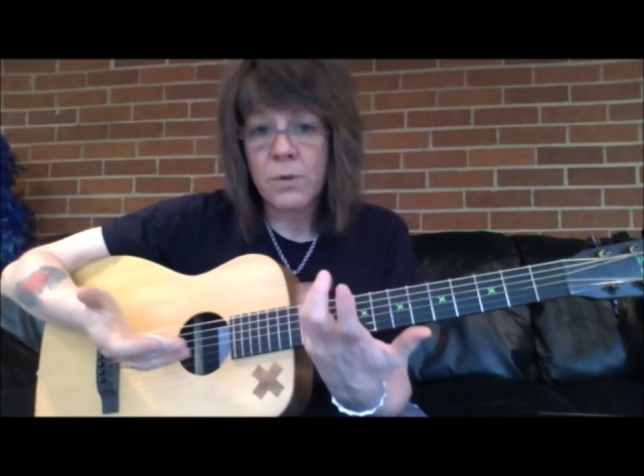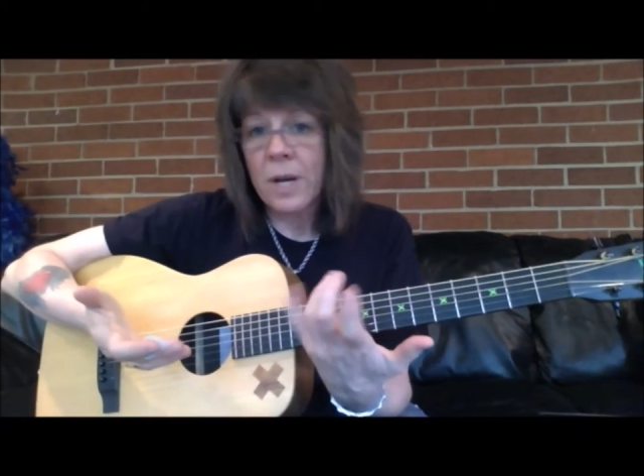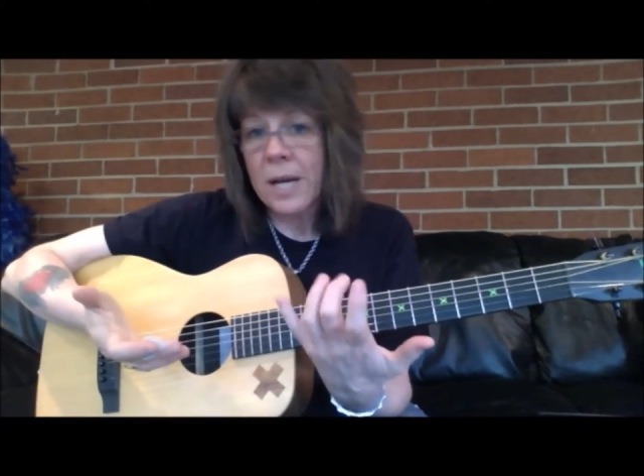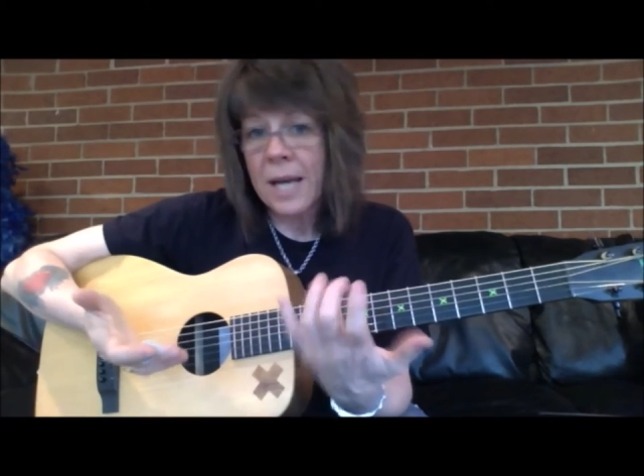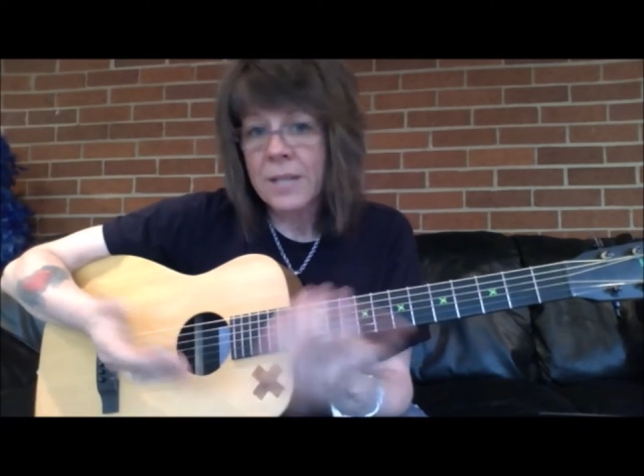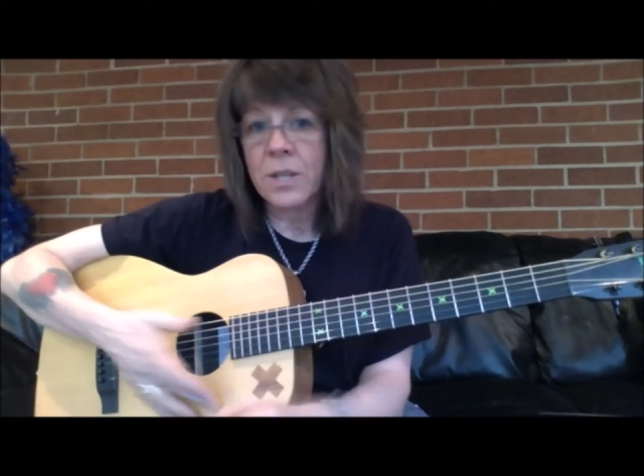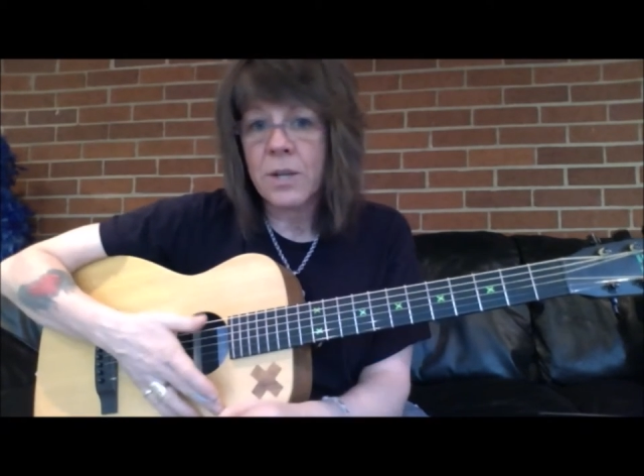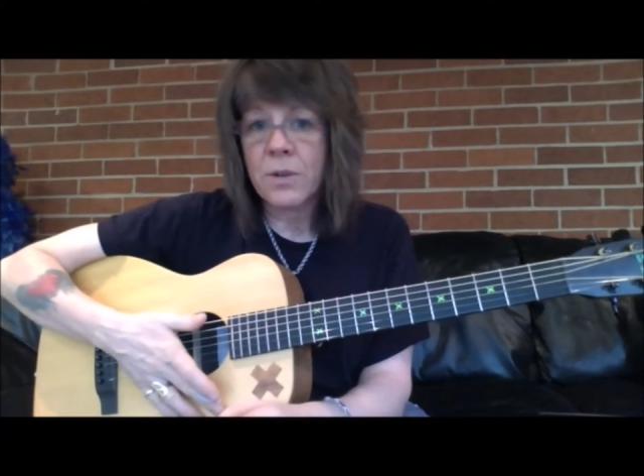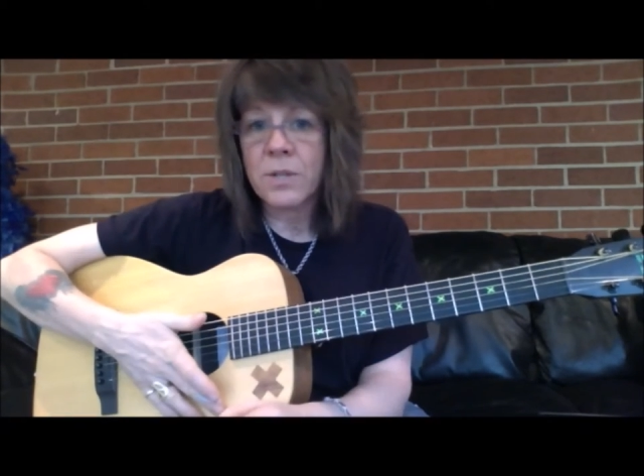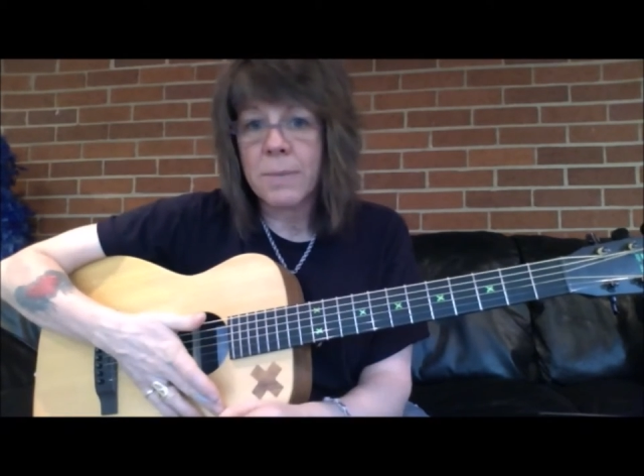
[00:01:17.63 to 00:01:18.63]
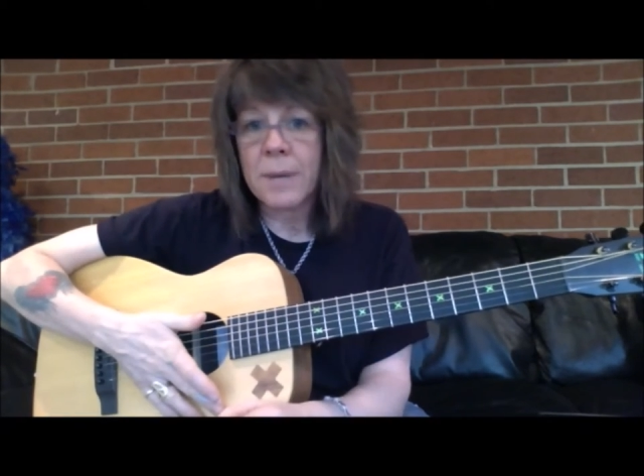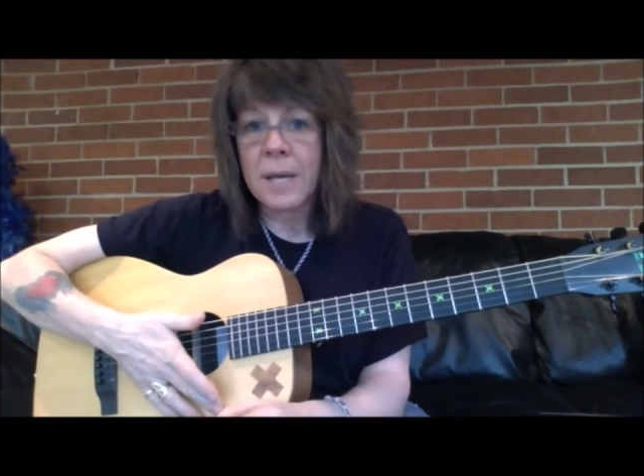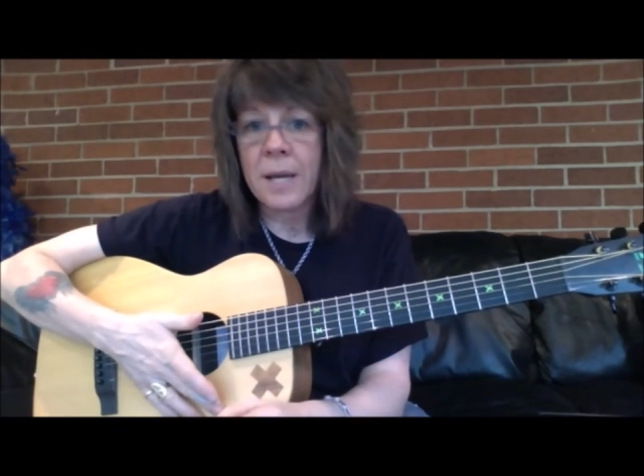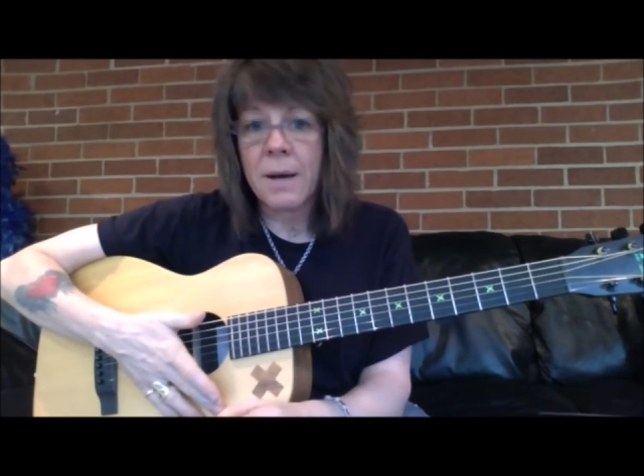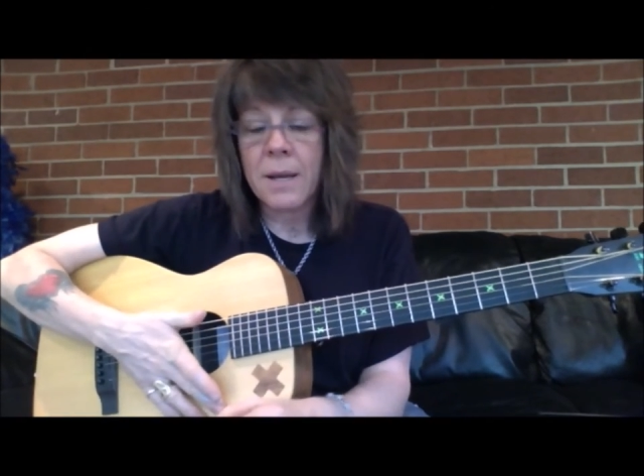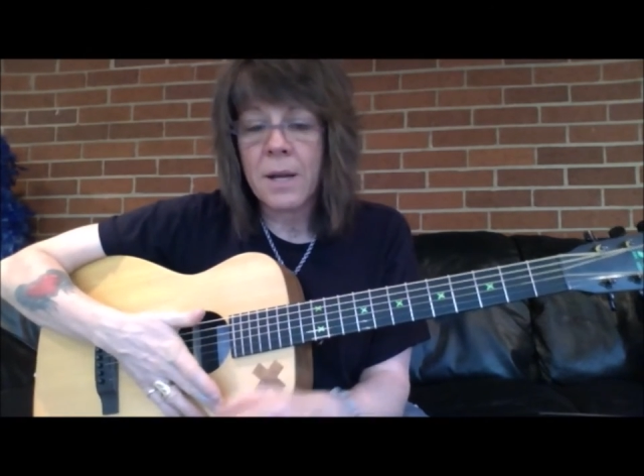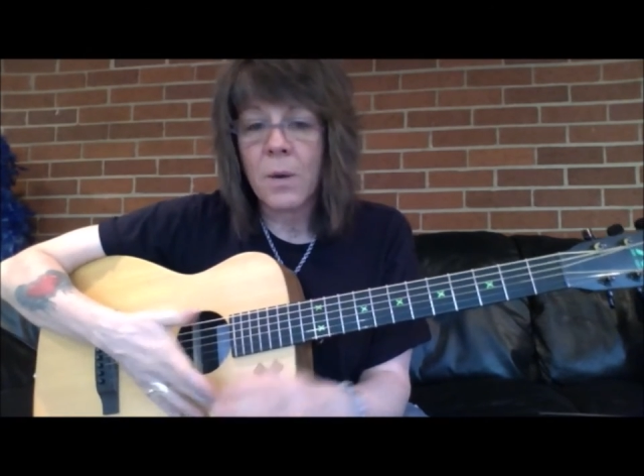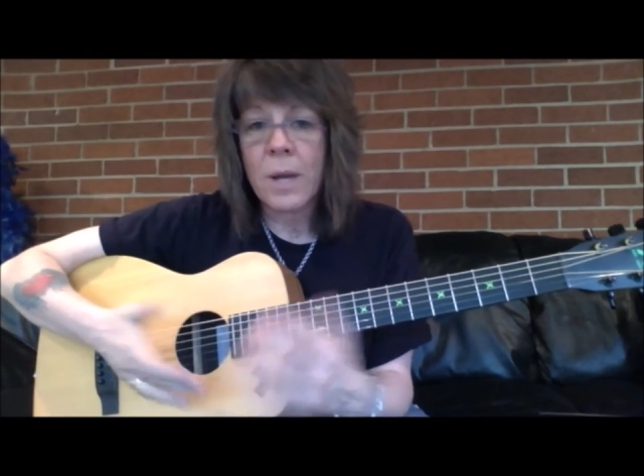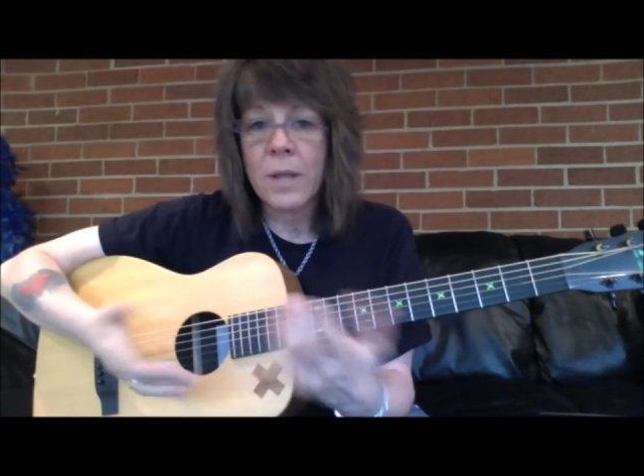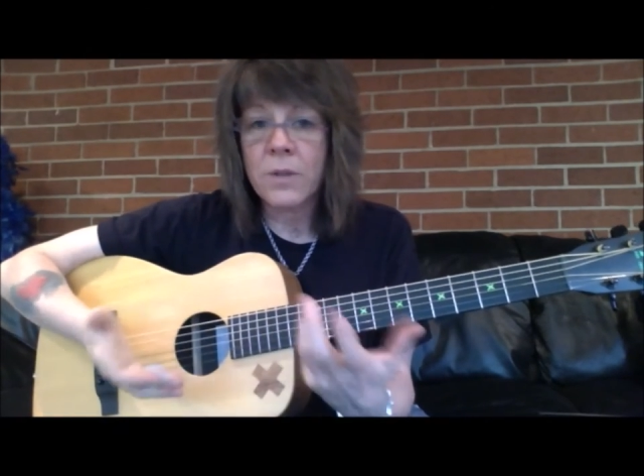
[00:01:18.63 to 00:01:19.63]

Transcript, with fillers: trying to execute something in a in a way